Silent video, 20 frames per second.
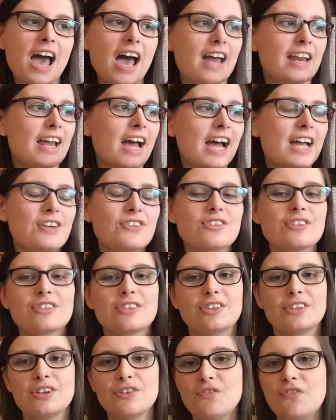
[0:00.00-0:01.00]
And I
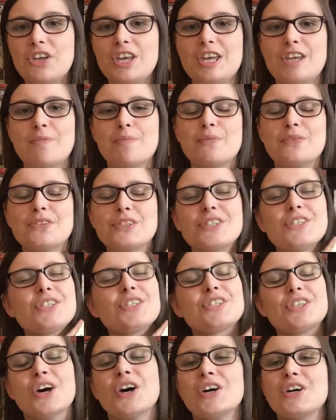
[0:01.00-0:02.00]
just love him
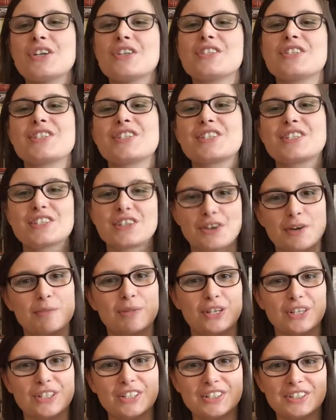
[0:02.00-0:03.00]
so
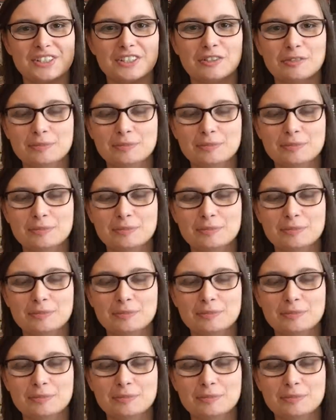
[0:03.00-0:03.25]
much.